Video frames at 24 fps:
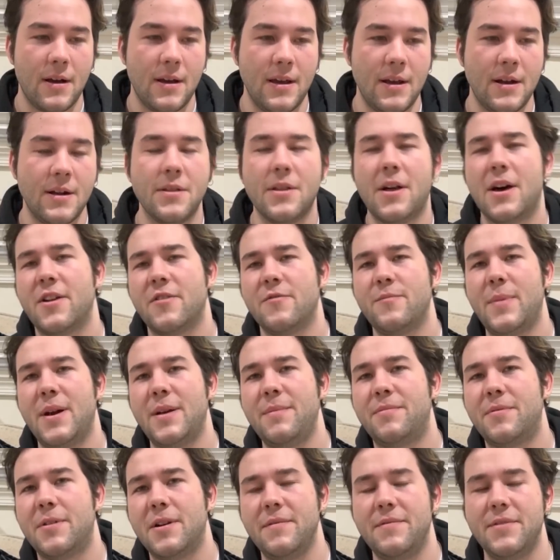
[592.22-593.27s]
In a lot of my
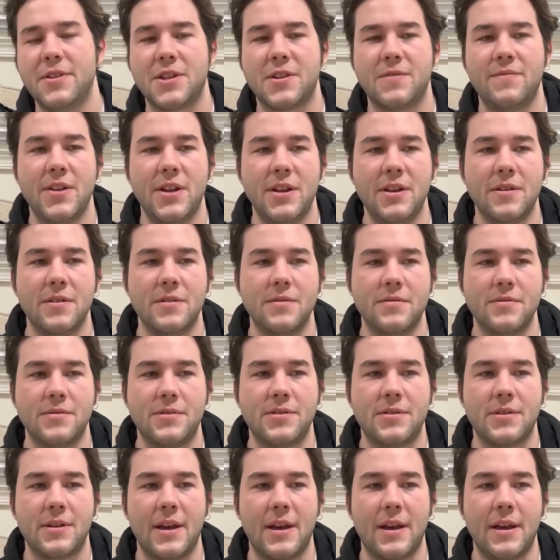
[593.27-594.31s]
previous
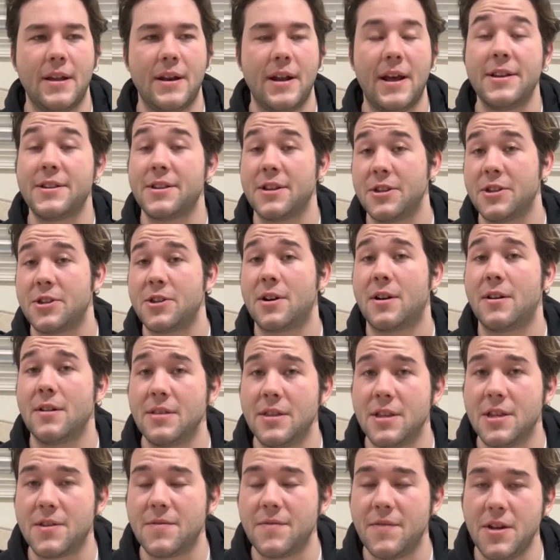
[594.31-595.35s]
videos, and as I
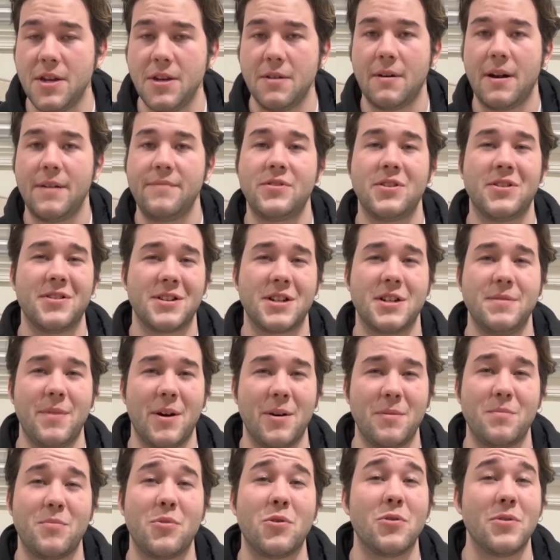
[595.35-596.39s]
started this video, I've talked
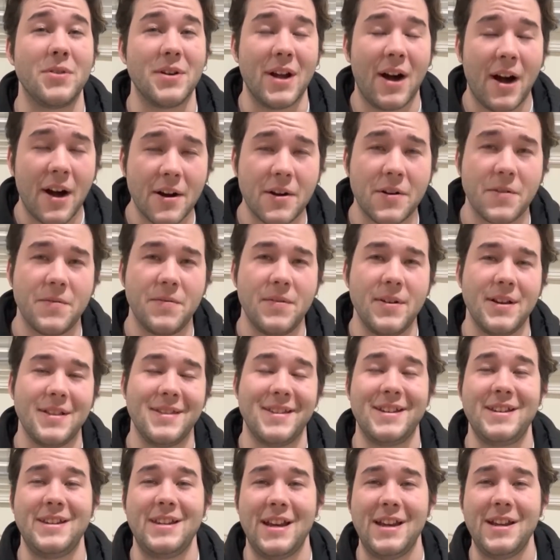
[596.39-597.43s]
about pornography and
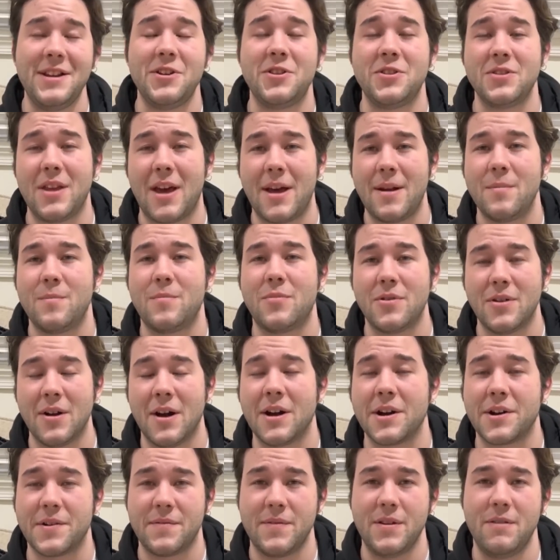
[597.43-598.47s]
the danger that
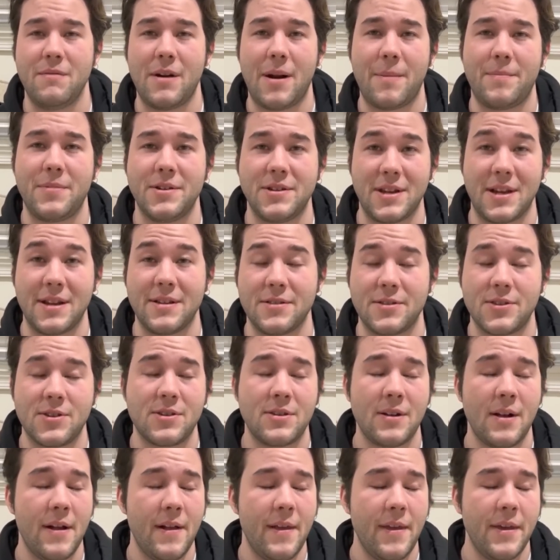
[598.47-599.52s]
pornography
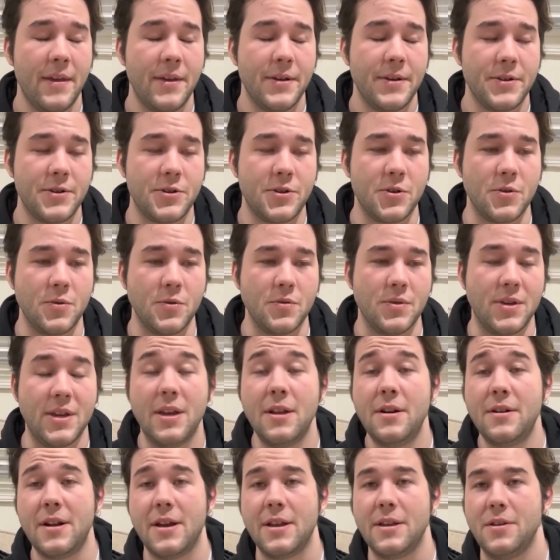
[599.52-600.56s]
represents to the
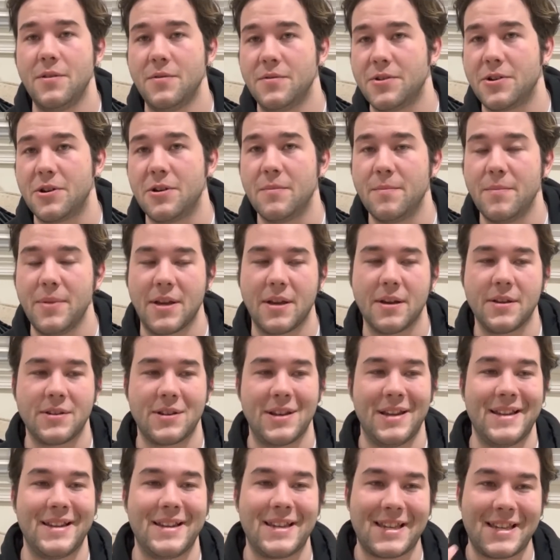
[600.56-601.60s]
internet user because
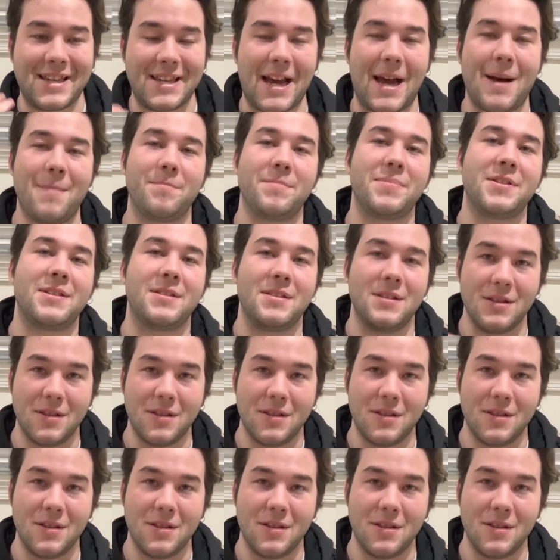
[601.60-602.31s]
it saps the